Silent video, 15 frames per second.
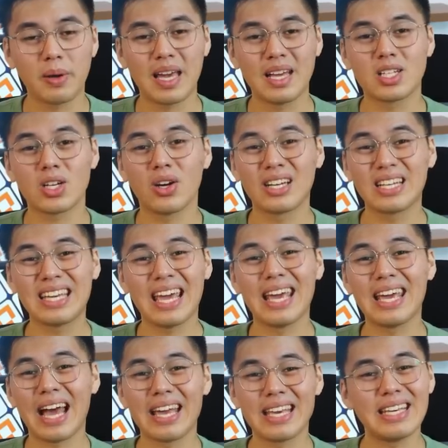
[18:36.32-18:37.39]
page on
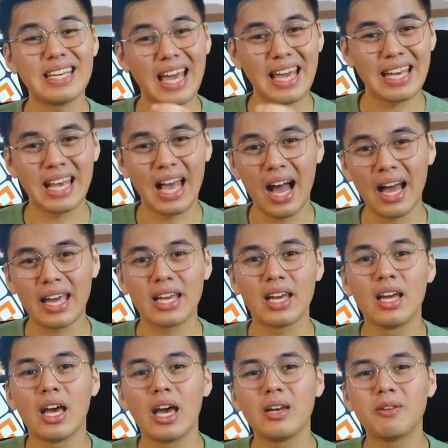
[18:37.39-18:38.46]
KIE AI
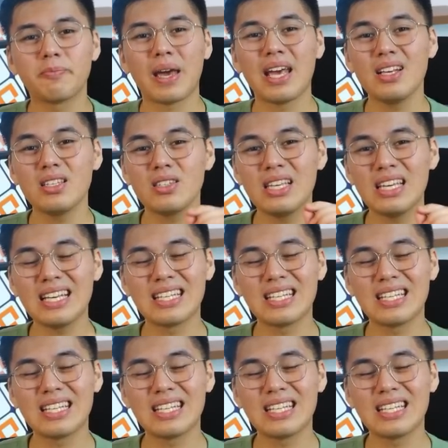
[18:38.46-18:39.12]
and paste the